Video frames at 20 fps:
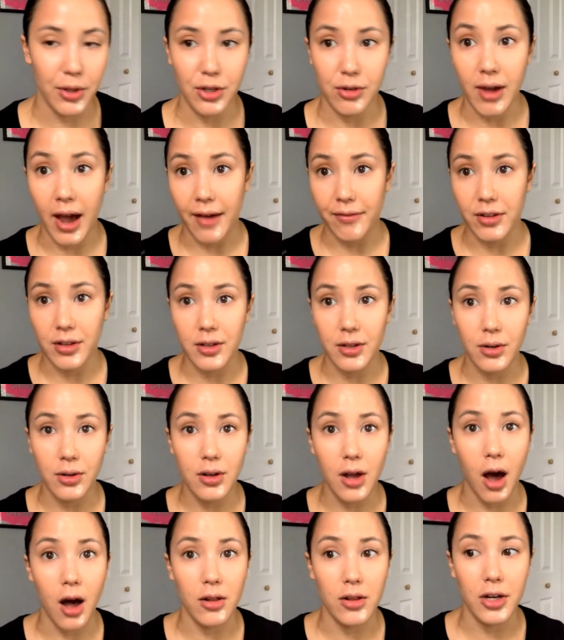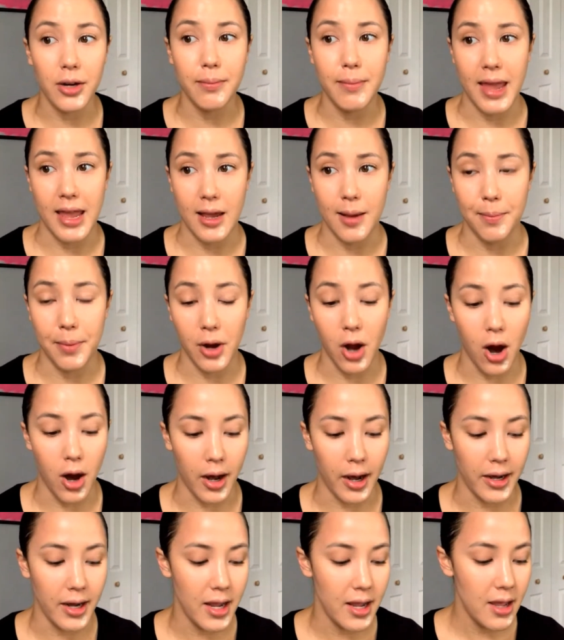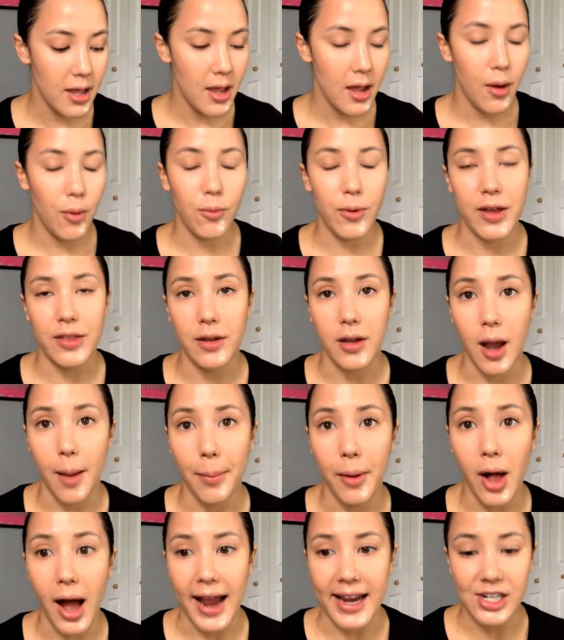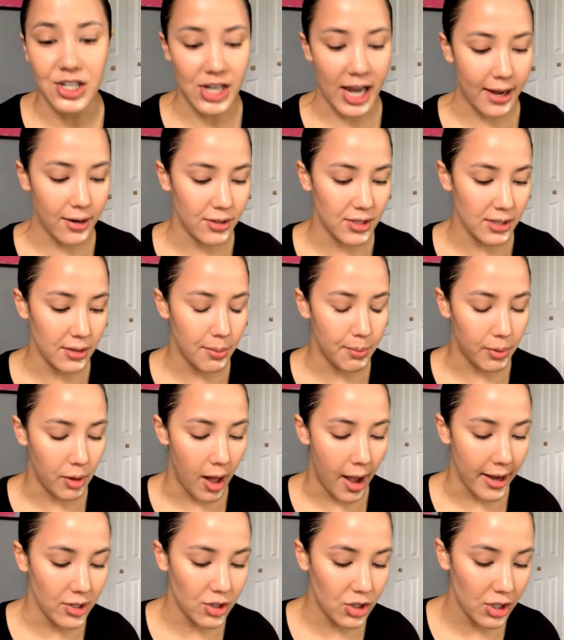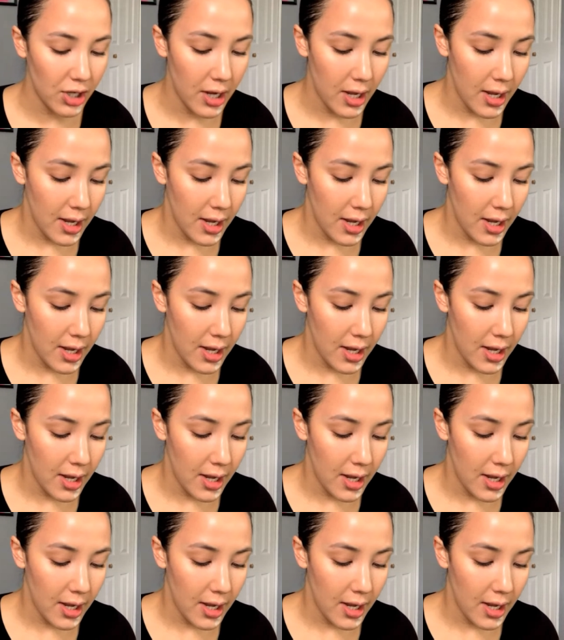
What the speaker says: You have a little color makeup card with a couple eyeshadows and a blush.